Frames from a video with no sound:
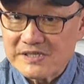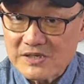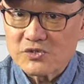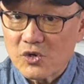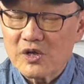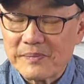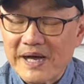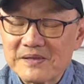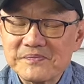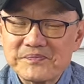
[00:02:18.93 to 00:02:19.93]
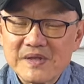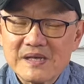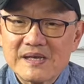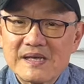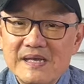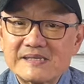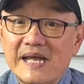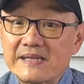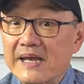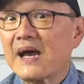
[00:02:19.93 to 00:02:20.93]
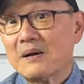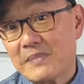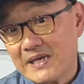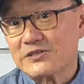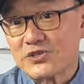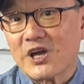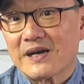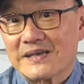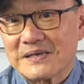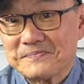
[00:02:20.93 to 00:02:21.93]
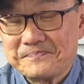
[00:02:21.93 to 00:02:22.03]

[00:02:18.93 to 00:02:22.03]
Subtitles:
I'll talk about, is that they are made in China.